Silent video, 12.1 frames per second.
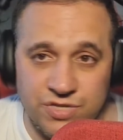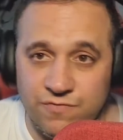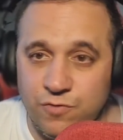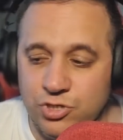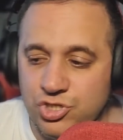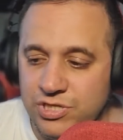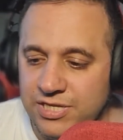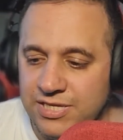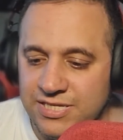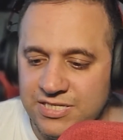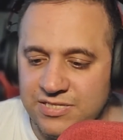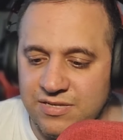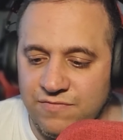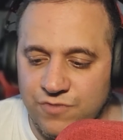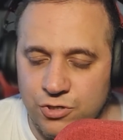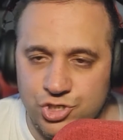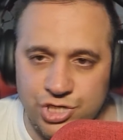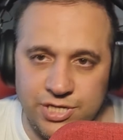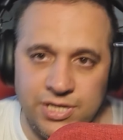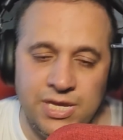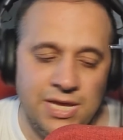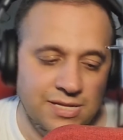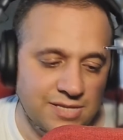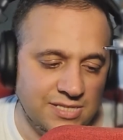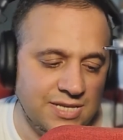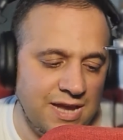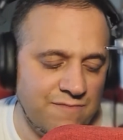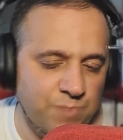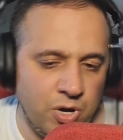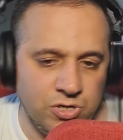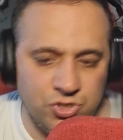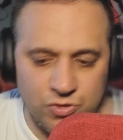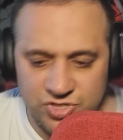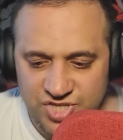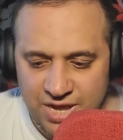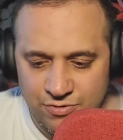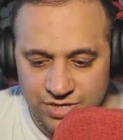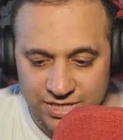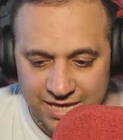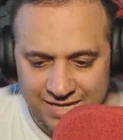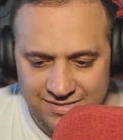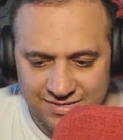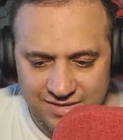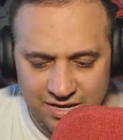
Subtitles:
Unfortunately, this version doesn't have barn doors out yet.